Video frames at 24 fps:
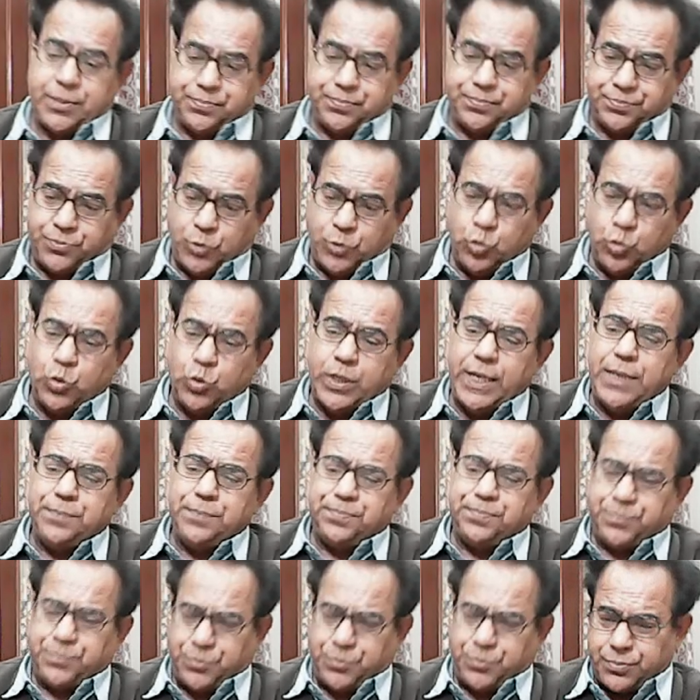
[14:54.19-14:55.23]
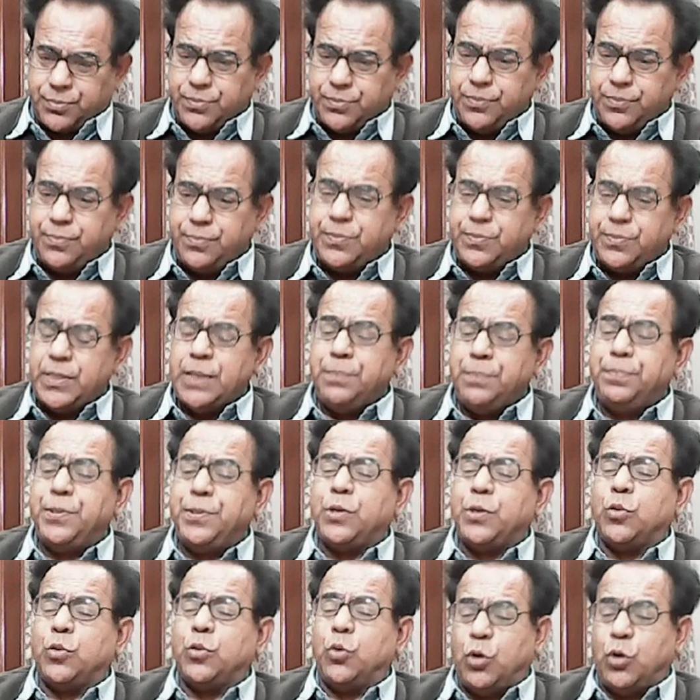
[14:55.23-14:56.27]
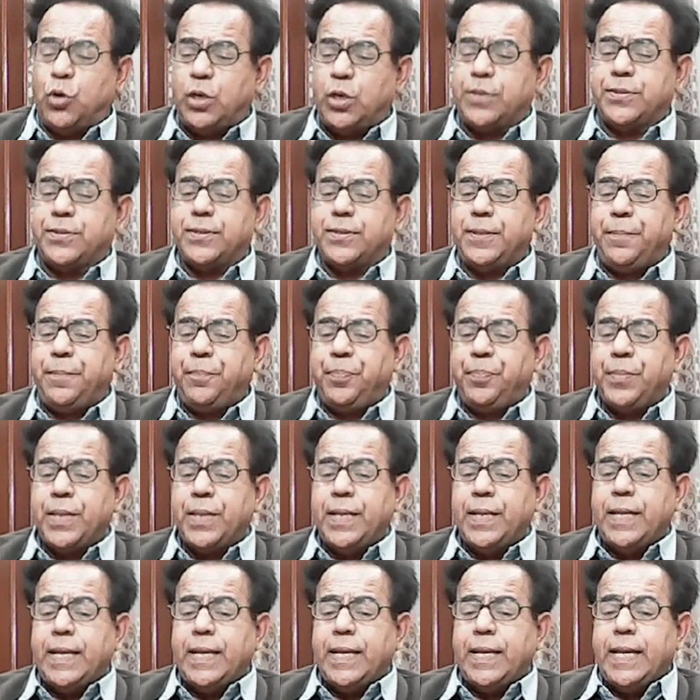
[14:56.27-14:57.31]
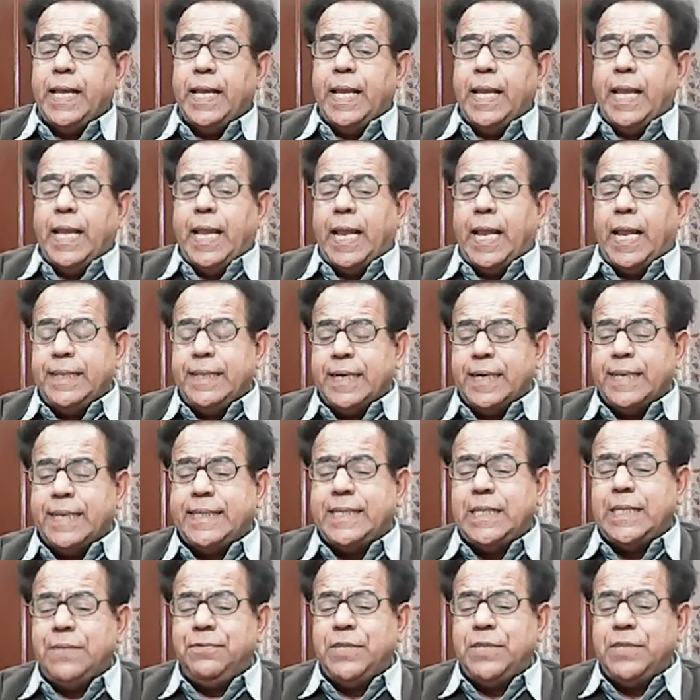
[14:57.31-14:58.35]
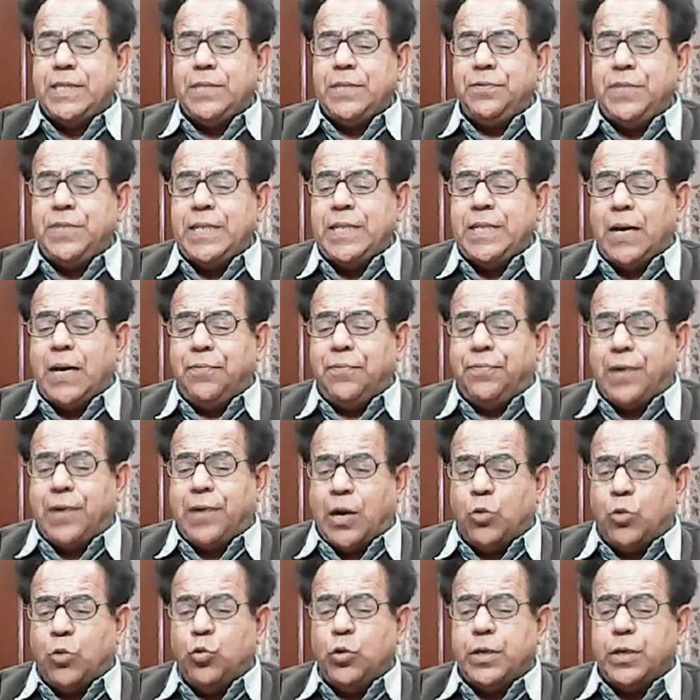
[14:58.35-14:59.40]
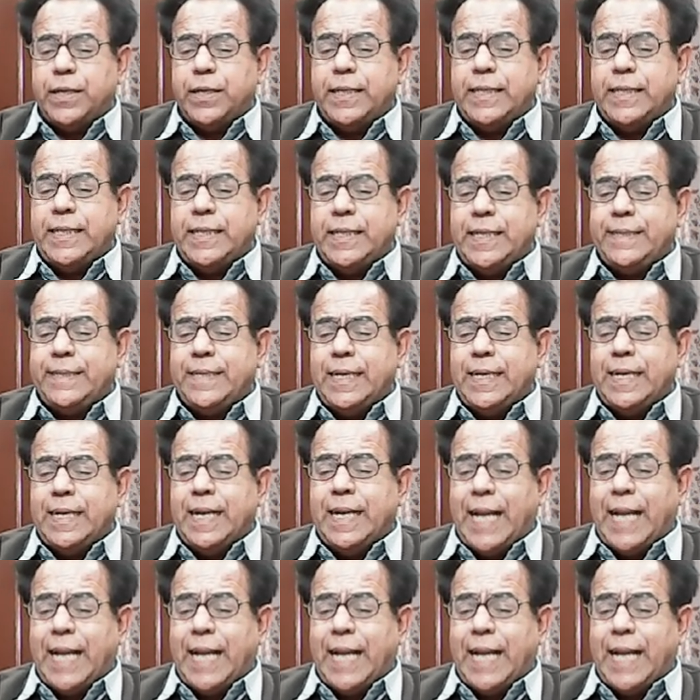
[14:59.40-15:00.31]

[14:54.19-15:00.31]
Okay, because energy which we have found is less